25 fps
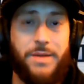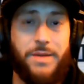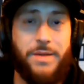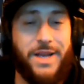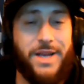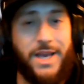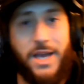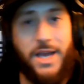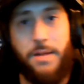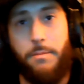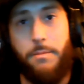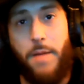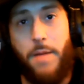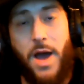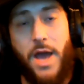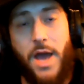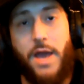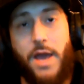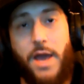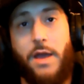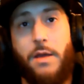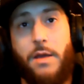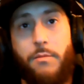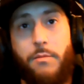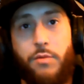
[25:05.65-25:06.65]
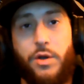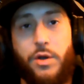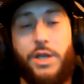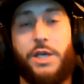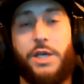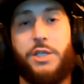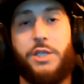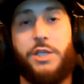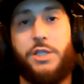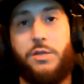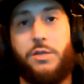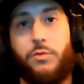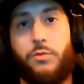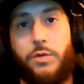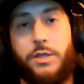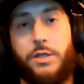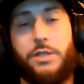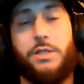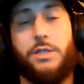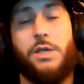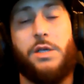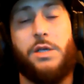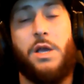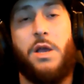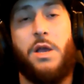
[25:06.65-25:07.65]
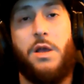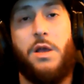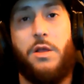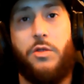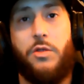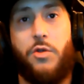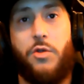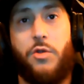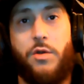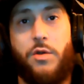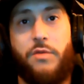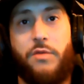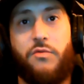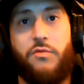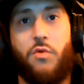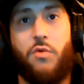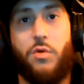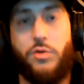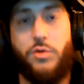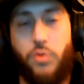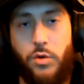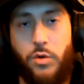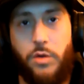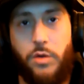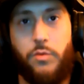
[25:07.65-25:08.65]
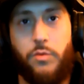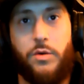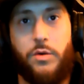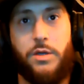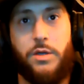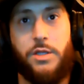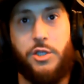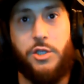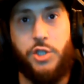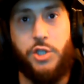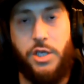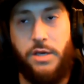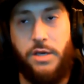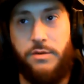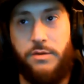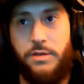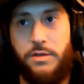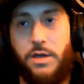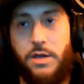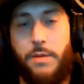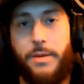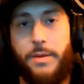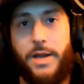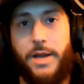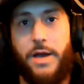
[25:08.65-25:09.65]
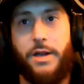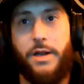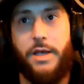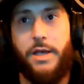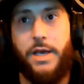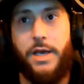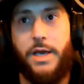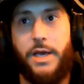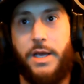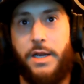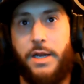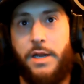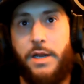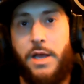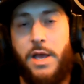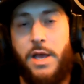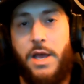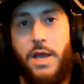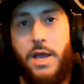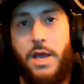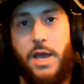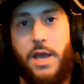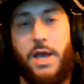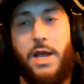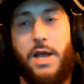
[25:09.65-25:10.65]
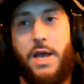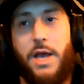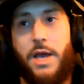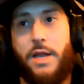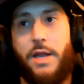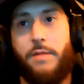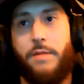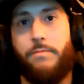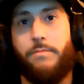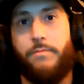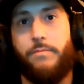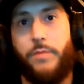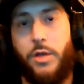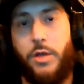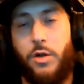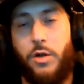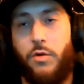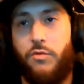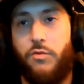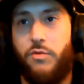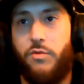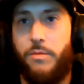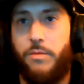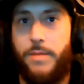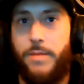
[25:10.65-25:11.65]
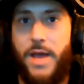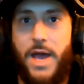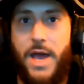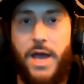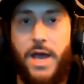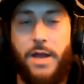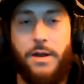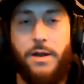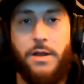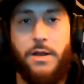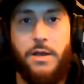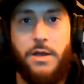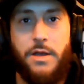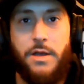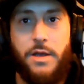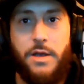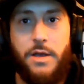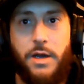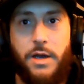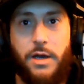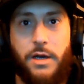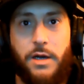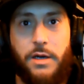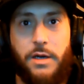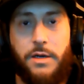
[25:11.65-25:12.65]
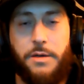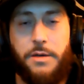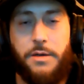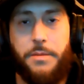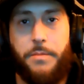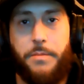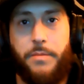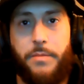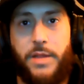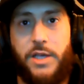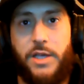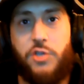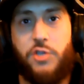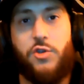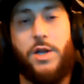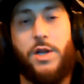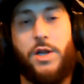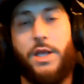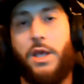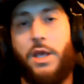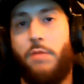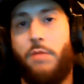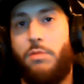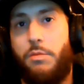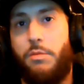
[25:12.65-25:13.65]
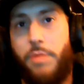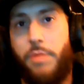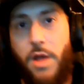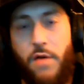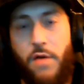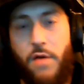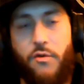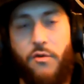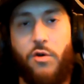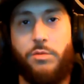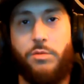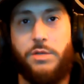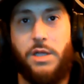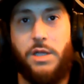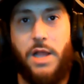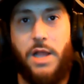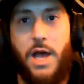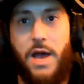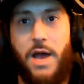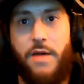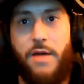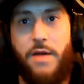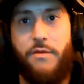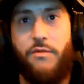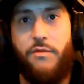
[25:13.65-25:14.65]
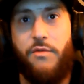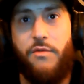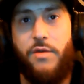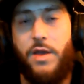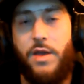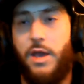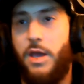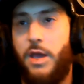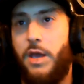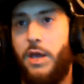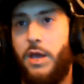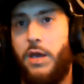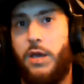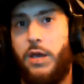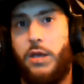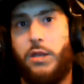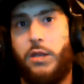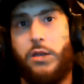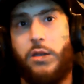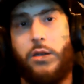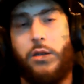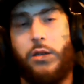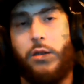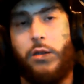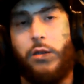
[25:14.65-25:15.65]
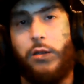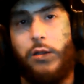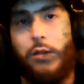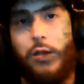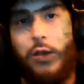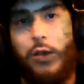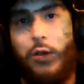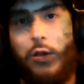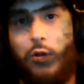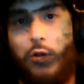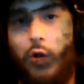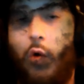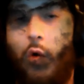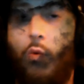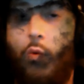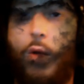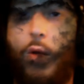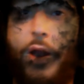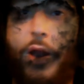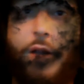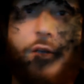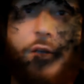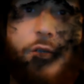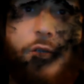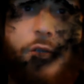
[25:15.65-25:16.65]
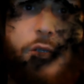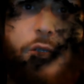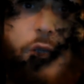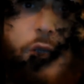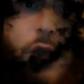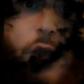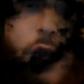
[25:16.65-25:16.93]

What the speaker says: But again, my prediction was 34-21, the Chiefs coming out ahead. And, from that, let's try to keep the playoff hopes alive. And go Raiders.